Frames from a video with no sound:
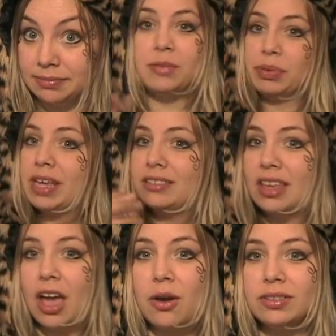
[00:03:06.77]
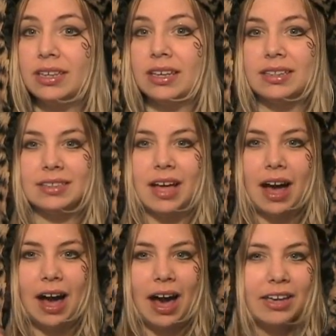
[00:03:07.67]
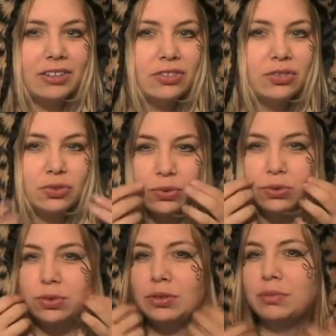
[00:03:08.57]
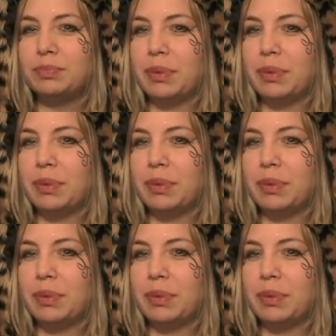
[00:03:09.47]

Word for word: The place they are is like a high school